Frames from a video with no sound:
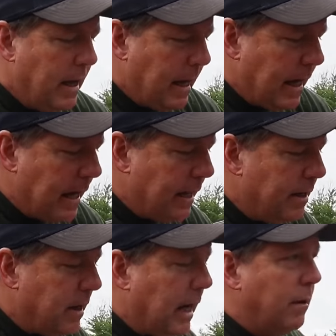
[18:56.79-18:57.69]

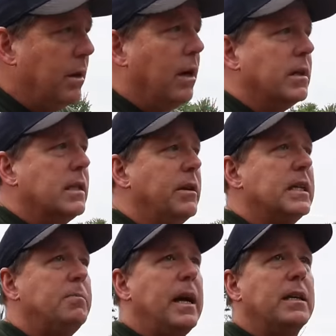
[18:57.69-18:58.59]
And I would also
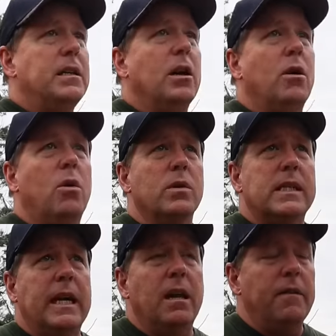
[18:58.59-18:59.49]
expect, you know,
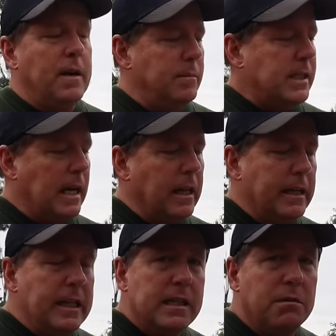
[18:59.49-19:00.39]
wholesale, if I'm
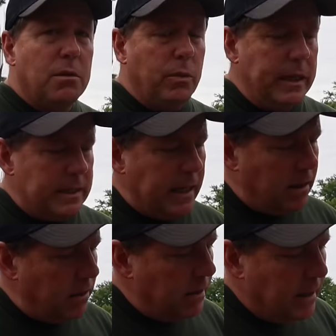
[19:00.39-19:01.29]
selling these to a
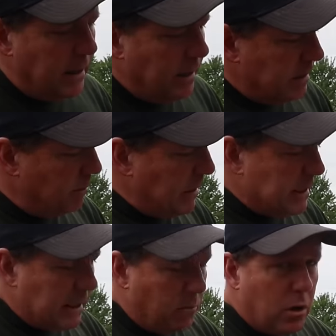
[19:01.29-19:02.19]
retailer, to be
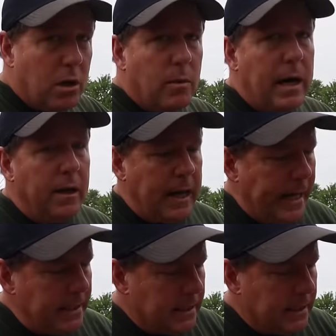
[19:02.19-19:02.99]
somewhere around 8